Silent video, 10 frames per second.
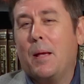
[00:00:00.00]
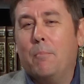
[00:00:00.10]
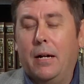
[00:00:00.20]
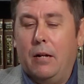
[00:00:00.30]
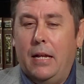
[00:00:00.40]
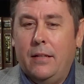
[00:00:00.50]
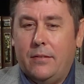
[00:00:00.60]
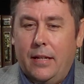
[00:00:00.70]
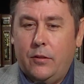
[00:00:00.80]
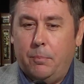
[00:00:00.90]
But
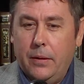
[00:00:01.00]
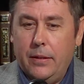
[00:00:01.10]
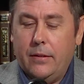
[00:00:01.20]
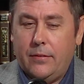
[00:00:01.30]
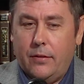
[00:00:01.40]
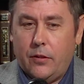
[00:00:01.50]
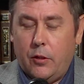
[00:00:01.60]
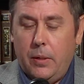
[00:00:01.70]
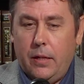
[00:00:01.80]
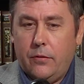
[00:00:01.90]
it's building a sense of
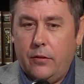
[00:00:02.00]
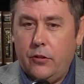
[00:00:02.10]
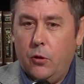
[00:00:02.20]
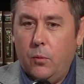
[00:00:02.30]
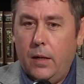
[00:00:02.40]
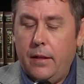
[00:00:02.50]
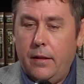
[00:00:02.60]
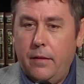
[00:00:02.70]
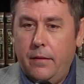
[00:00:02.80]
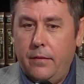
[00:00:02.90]
community that says, you know what,
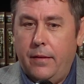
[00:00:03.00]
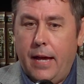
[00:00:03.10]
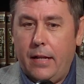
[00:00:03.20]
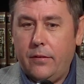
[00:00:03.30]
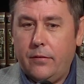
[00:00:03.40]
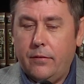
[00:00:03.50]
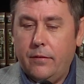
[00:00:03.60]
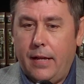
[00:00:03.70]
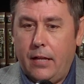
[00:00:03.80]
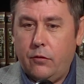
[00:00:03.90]
that's
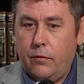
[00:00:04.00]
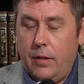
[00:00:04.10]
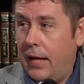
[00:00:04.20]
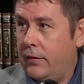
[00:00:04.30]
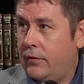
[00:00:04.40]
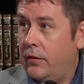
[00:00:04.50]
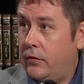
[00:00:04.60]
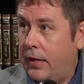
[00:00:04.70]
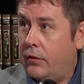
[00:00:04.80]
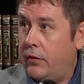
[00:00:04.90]

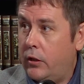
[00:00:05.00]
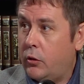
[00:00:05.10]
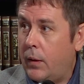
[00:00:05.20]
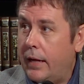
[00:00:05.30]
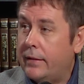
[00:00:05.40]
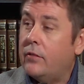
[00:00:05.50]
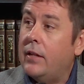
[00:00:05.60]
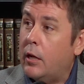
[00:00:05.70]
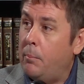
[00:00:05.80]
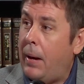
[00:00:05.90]
nonsense. That's incorrect. That's
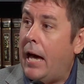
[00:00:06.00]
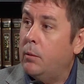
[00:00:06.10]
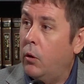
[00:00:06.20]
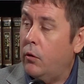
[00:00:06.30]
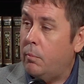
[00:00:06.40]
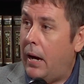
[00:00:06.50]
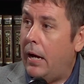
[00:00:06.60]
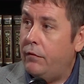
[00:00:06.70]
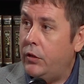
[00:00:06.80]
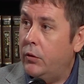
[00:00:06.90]
not compatible with
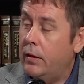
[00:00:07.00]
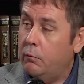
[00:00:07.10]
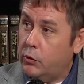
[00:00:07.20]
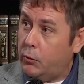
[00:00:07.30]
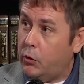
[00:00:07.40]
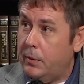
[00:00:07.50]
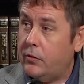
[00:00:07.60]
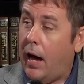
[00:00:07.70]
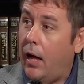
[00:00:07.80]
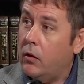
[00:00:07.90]
my view, and we're supposed to be
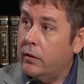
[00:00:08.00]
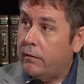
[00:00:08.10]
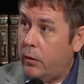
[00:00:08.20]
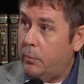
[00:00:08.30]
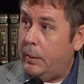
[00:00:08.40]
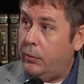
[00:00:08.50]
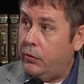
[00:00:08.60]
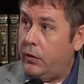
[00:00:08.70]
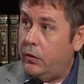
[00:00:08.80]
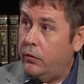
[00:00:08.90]
tolerant of other
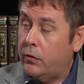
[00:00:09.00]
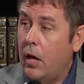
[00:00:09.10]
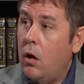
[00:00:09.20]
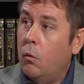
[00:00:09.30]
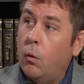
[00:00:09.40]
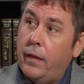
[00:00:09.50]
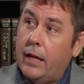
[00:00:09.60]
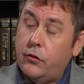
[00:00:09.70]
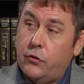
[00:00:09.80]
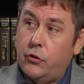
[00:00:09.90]
people's views. Well,
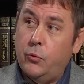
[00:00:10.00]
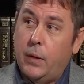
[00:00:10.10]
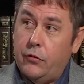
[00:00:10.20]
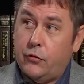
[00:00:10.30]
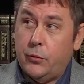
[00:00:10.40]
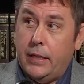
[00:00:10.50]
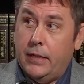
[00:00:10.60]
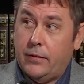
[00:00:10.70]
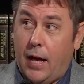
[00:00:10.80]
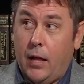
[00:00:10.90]
that's a two-way
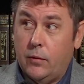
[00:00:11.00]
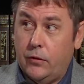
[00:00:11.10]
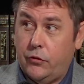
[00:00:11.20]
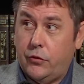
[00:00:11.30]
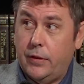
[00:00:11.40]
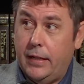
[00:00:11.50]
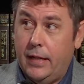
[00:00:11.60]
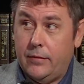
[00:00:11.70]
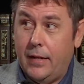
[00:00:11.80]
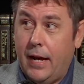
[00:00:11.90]
street, tolerance street.
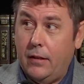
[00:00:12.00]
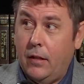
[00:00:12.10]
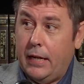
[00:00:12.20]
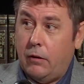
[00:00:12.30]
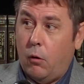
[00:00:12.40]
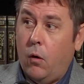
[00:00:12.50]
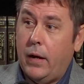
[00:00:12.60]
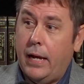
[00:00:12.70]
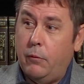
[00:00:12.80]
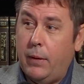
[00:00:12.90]
It's not like,
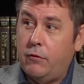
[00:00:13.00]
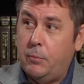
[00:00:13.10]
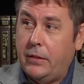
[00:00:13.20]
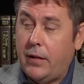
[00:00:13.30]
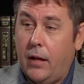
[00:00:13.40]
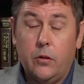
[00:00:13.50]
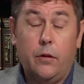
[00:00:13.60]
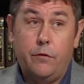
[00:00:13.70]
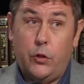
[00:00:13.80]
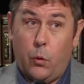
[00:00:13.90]
okay, we have to be tolerant
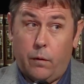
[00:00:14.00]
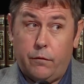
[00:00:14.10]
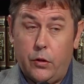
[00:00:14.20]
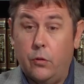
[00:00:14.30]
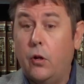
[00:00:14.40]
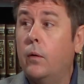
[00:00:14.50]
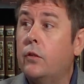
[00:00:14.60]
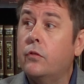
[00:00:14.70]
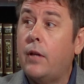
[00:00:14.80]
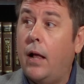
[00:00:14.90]
of your view. No,
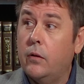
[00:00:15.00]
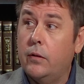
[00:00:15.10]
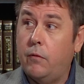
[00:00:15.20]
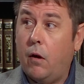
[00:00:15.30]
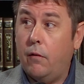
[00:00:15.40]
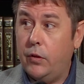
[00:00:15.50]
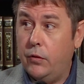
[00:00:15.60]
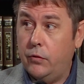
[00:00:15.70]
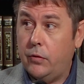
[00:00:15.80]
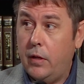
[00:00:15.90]
it's tolerant of all
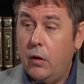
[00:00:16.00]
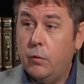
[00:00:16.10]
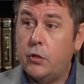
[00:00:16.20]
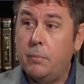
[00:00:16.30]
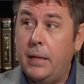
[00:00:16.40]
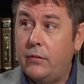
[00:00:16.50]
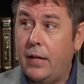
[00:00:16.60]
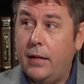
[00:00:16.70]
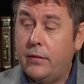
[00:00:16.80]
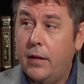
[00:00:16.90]
views, which means
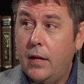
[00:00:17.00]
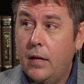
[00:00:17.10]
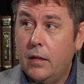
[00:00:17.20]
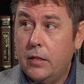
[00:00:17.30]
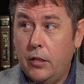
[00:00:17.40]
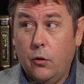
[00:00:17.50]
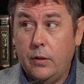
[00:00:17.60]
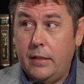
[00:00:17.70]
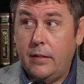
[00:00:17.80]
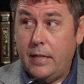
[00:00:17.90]
that you don't
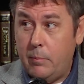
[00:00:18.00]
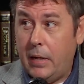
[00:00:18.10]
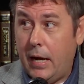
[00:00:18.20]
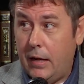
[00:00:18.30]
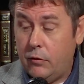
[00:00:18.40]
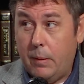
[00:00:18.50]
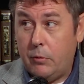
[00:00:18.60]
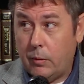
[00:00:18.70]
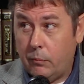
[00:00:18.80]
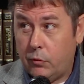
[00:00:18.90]
need to demonize maybe
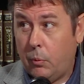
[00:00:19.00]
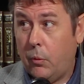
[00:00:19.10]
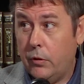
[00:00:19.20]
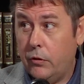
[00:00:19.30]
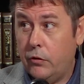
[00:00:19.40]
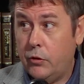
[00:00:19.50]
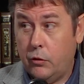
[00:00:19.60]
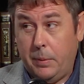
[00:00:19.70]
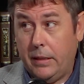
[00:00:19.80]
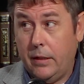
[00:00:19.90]
Trump supporters
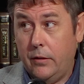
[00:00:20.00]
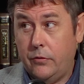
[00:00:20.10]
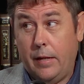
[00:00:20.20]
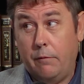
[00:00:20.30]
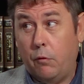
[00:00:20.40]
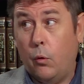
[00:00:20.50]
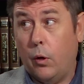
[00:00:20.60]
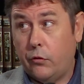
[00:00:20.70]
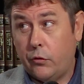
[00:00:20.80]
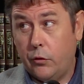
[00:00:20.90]
just because they vote
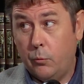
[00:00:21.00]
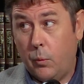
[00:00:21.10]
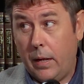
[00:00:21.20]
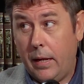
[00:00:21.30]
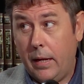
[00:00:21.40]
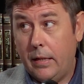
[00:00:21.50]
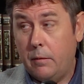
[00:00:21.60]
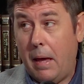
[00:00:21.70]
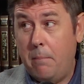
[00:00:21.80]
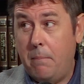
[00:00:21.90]
a certain way
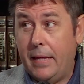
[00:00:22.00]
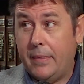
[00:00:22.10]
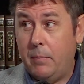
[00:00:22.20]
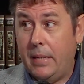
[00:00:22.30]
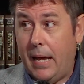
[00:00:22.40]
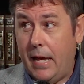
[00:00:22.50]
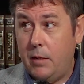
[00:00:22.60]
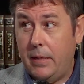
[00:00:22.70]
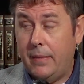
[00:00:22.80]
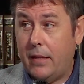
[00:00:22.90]
and make them an
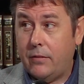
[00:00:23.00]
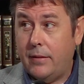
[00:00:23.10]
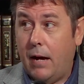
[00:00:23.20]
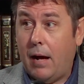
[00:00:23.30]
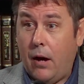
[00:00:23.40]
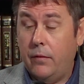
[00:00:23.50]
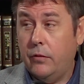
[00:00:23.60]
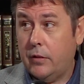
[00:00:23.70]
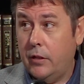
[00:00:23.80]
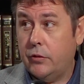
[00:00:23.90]
enemy. That's not how
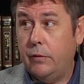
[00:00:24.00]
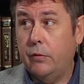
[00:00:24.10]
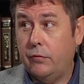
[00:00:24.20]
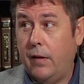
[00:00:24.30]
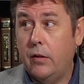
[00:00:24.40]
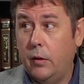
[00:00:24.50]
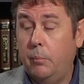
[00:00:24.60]
this country was founded and